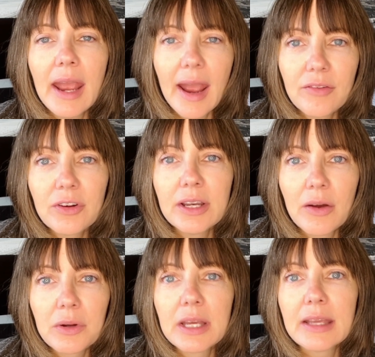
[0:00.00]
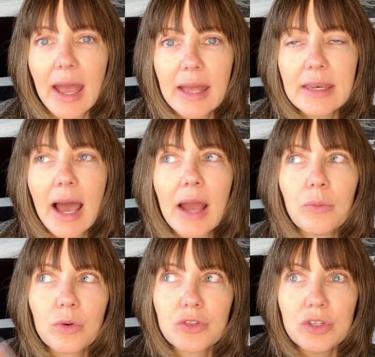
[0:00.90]
Every now and again, I
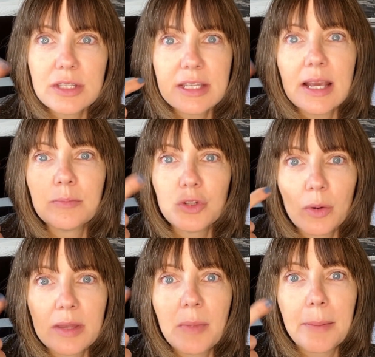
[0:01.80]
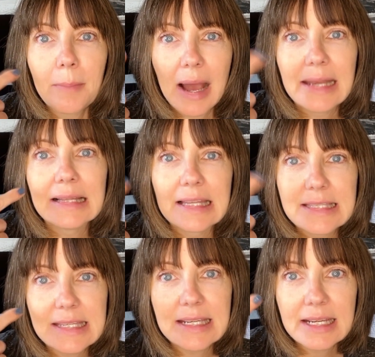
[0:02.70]
will see I'm doing my
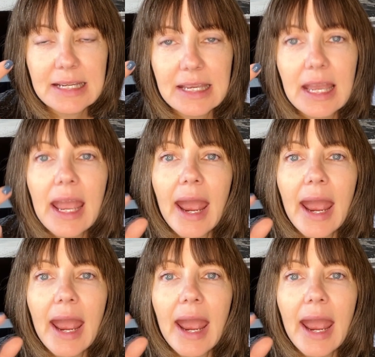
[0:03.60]
mindless eating.